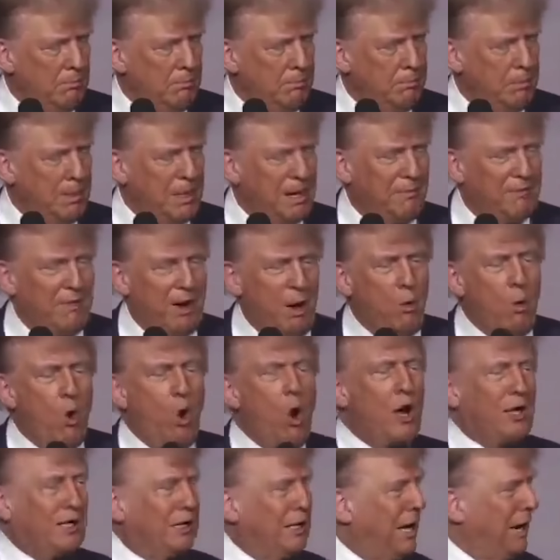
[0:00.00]
But if I
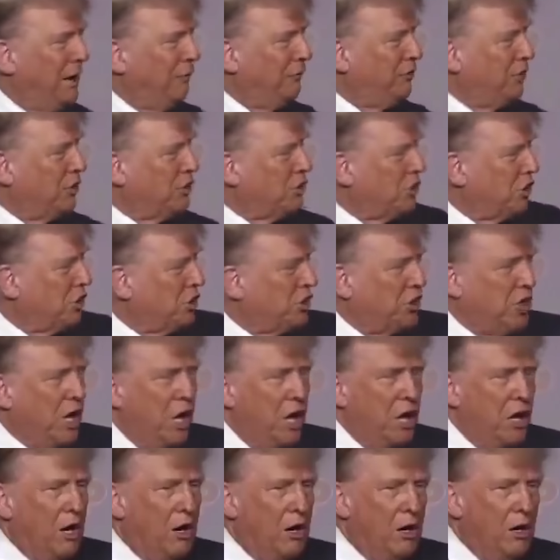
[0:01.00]
walk left, there's a
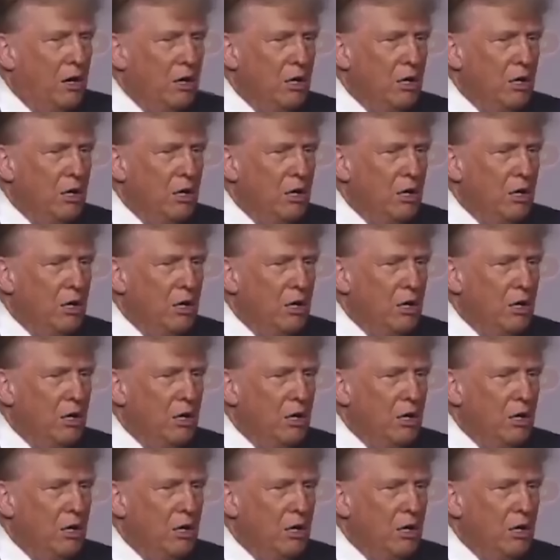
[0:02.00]
stair.